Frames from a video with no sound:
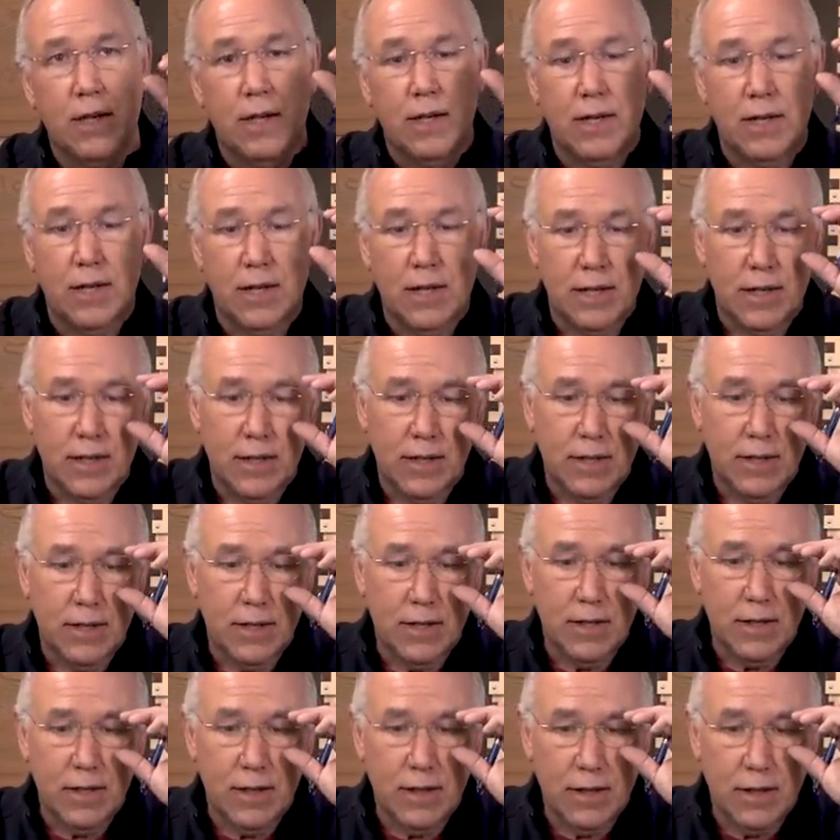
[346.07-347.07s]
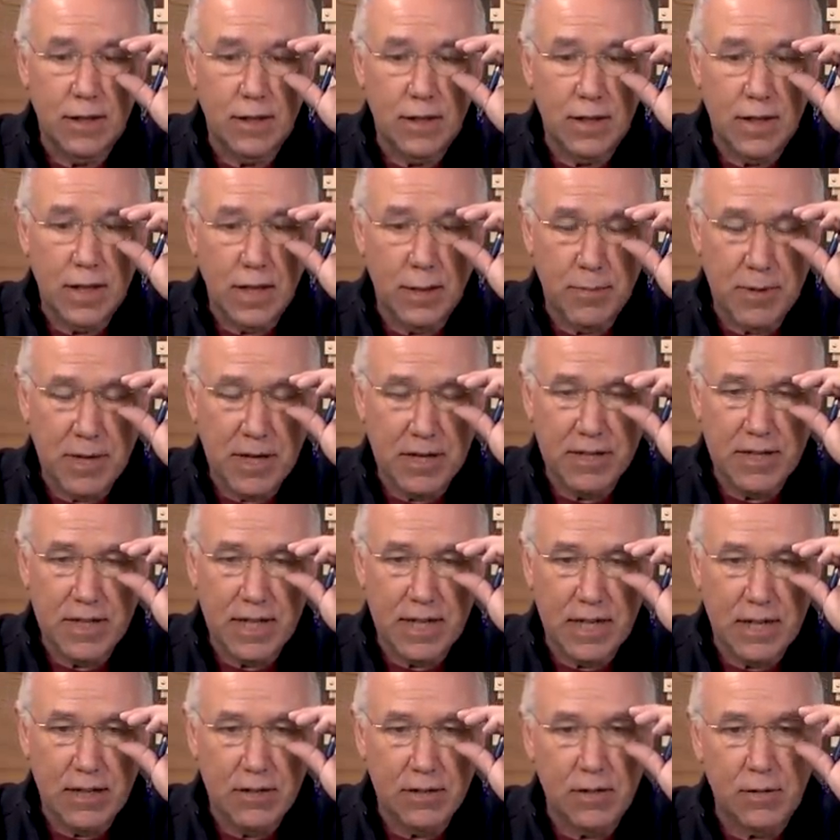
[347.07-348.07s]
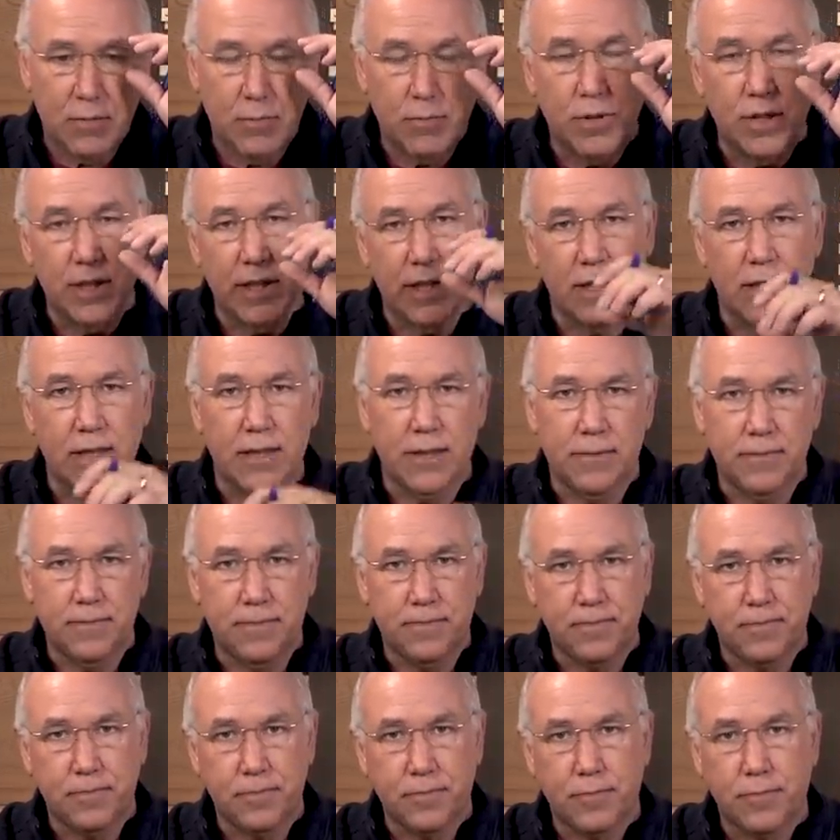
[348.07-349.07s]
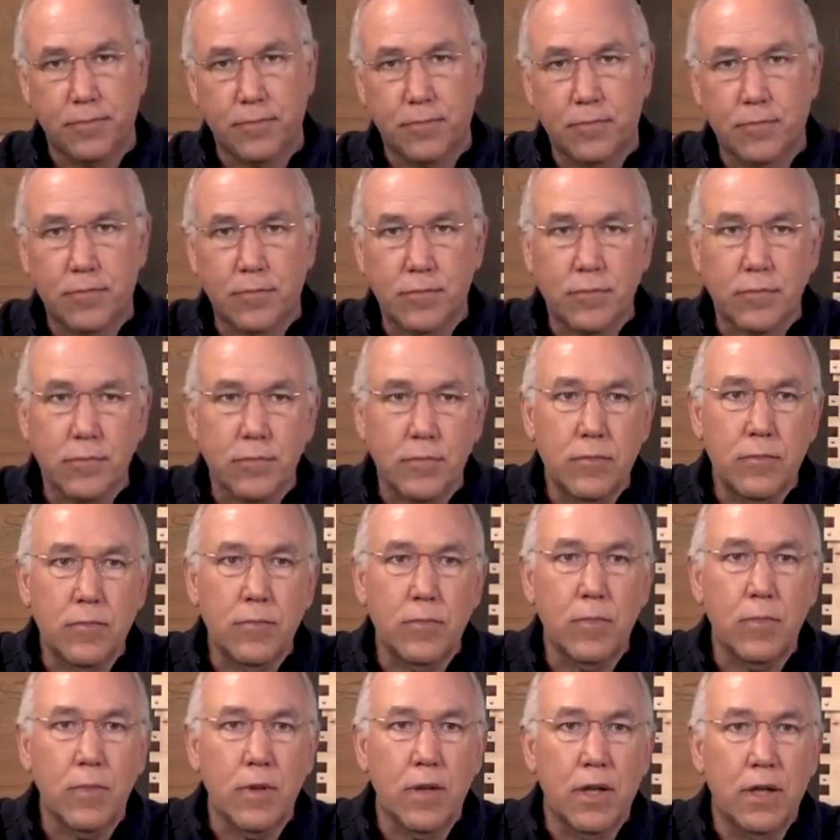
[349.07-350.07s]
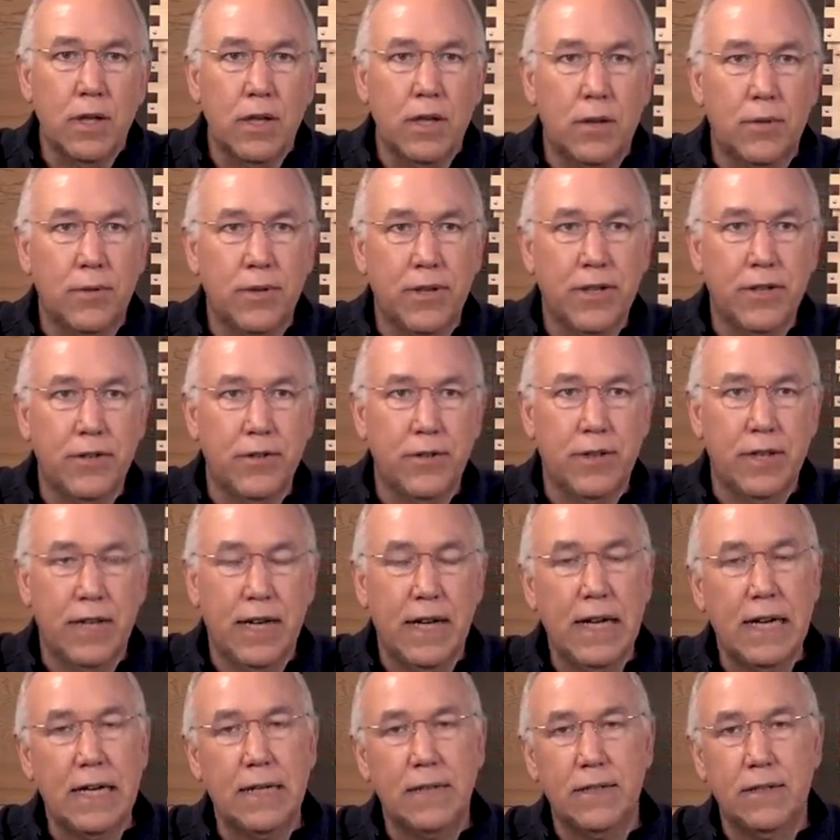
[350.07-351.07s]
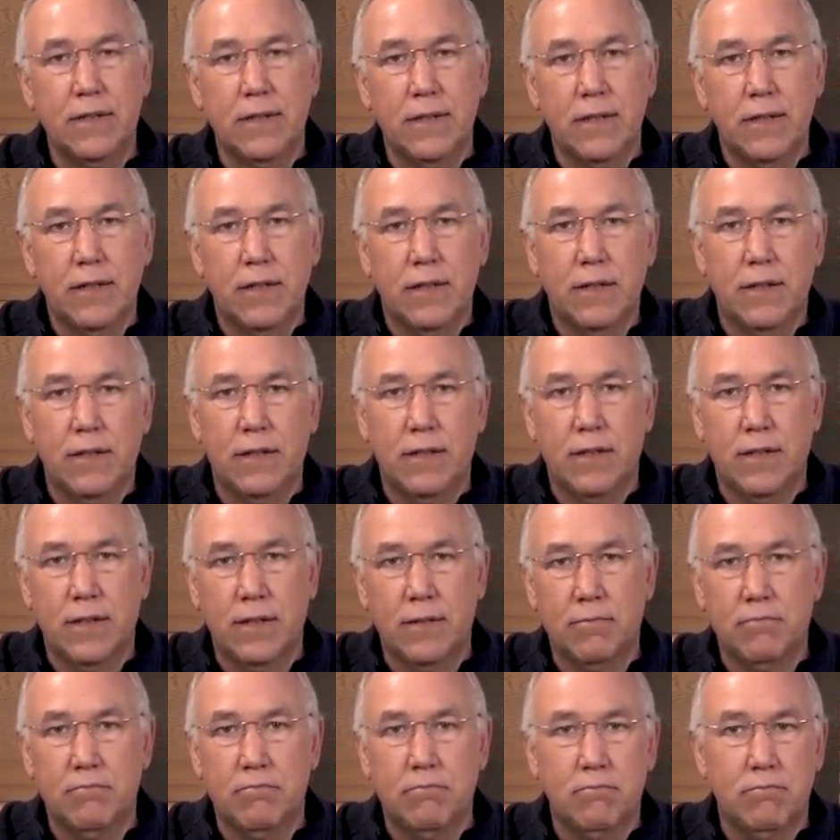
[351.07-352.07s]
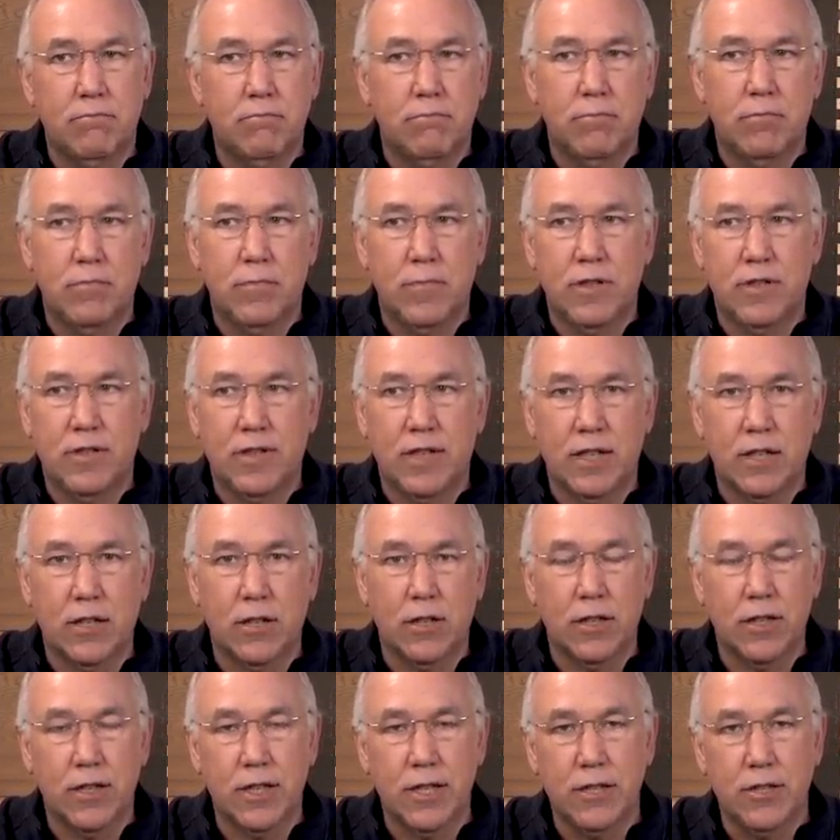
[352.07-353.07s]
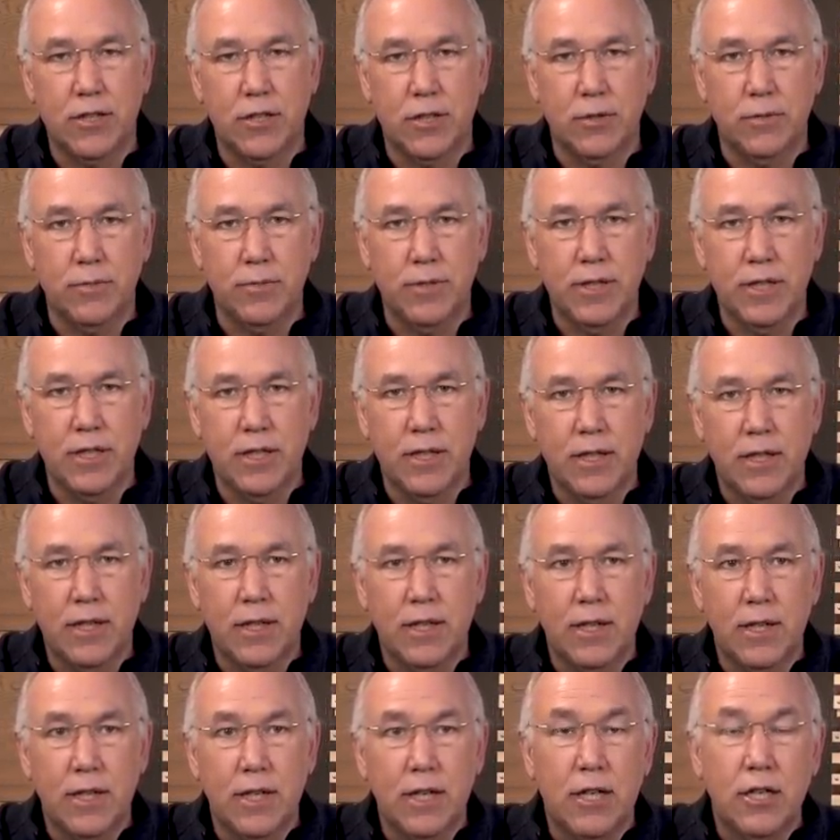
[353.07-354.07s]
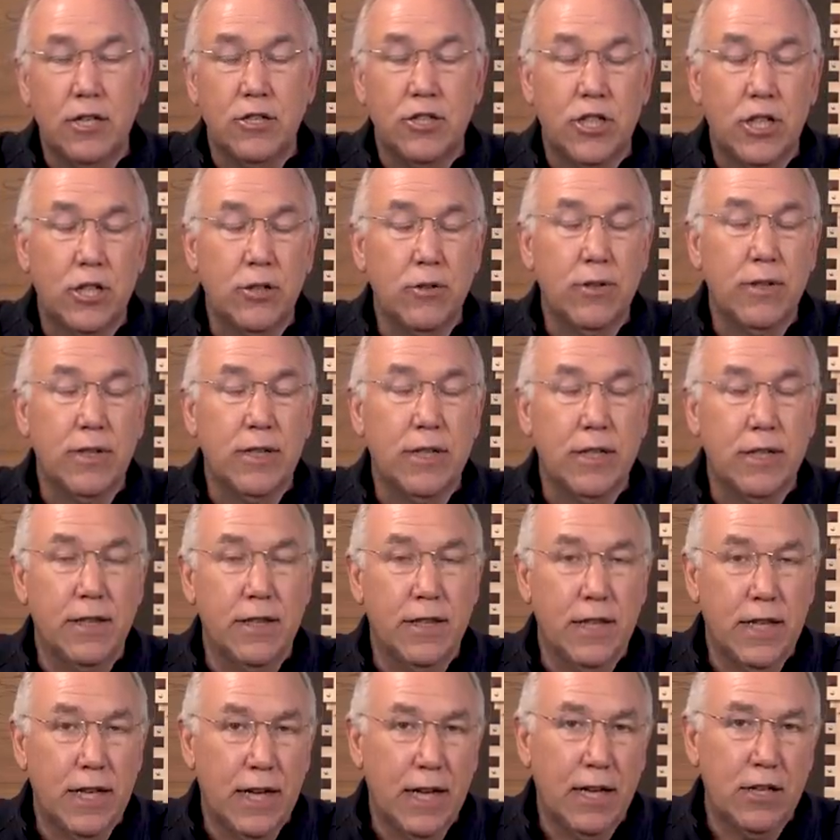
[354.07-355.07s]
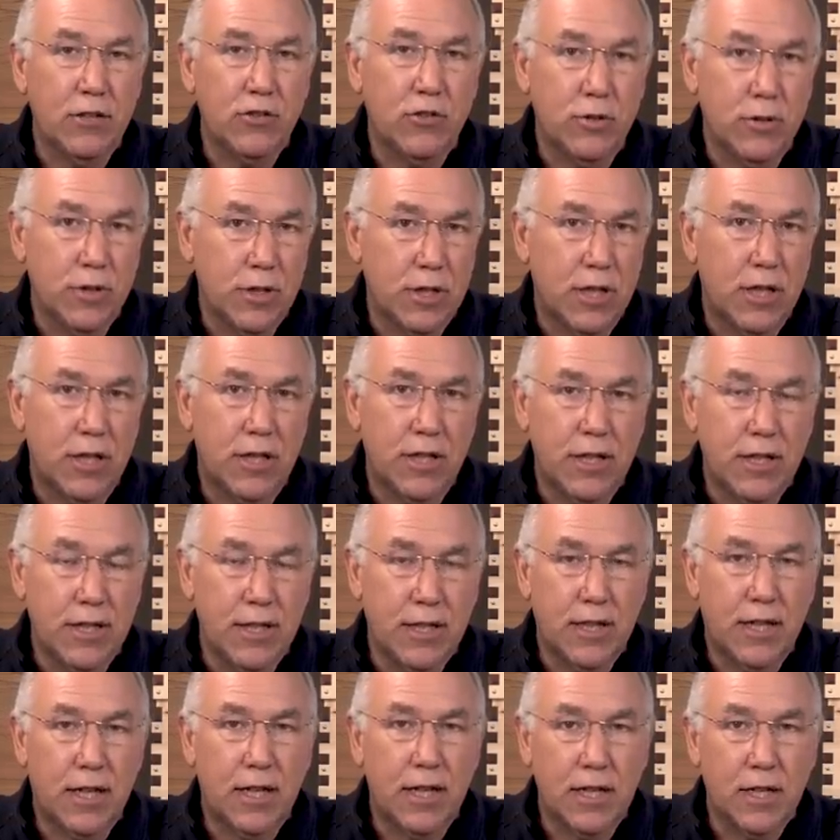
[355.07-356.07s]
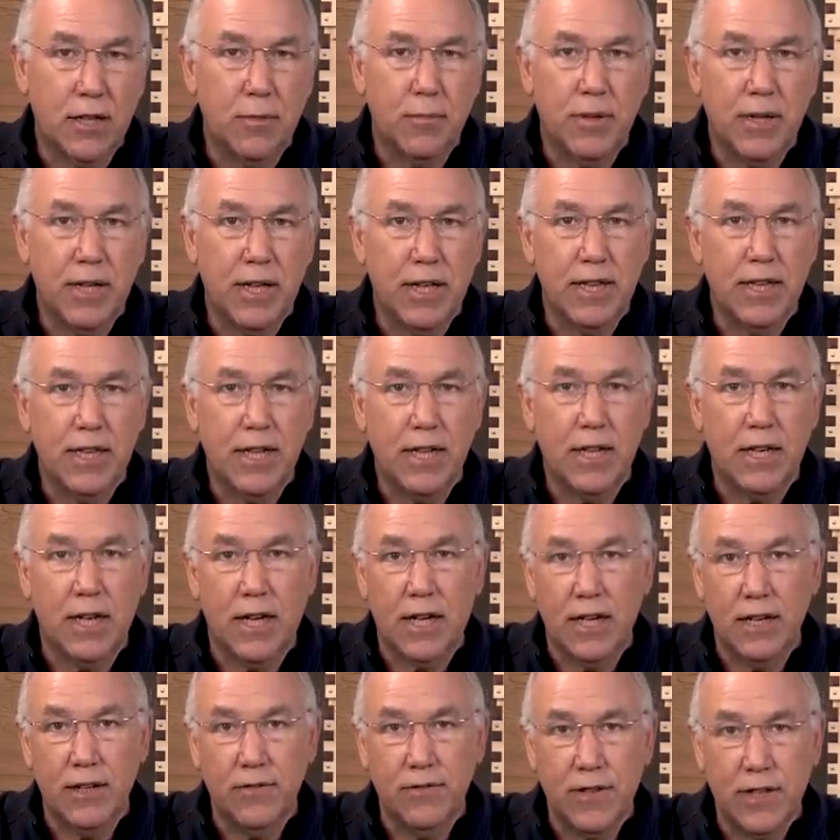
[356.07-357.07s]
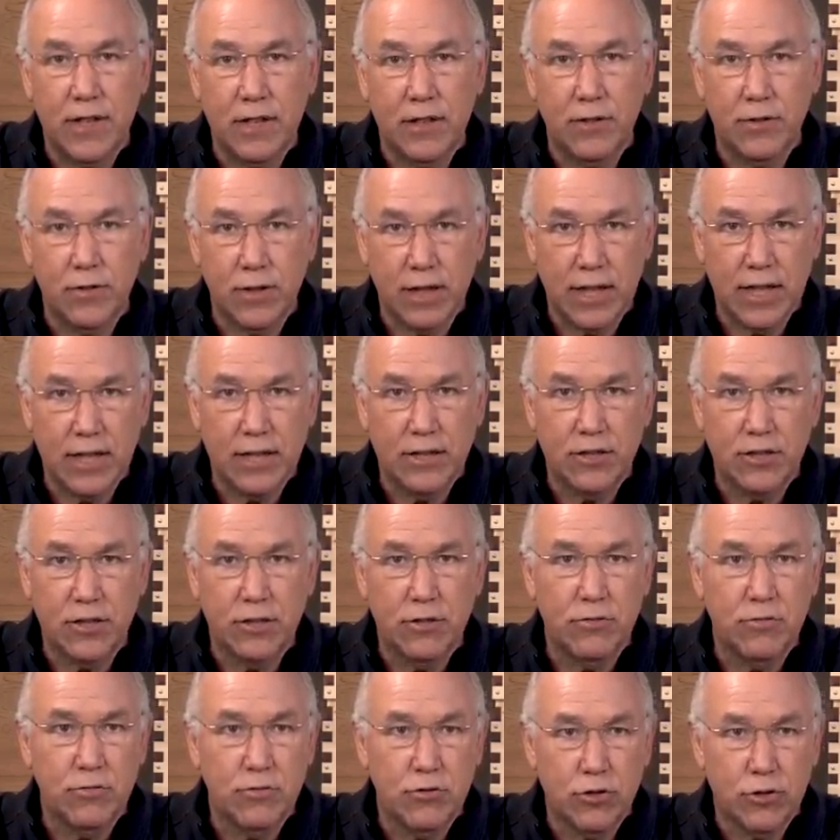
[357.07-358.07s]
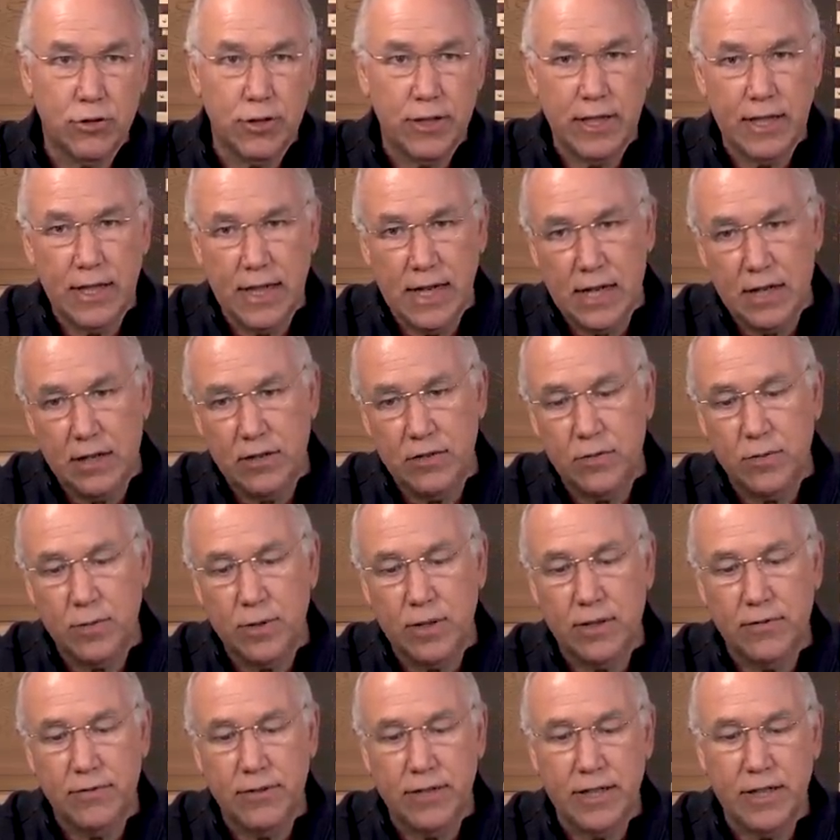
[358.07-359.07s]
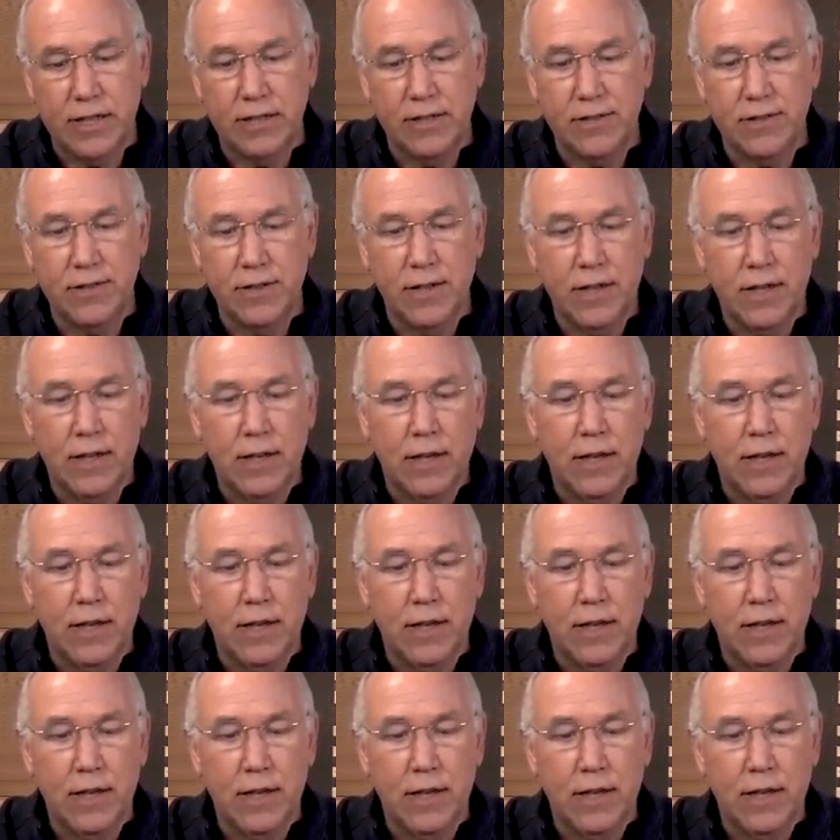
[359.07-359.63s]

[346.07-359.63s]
uh, they may die out completely. Now when they do that, um, is that colony doomed? Generally, the actual colony that occupied that hive, that location, tree, house, whatever it is,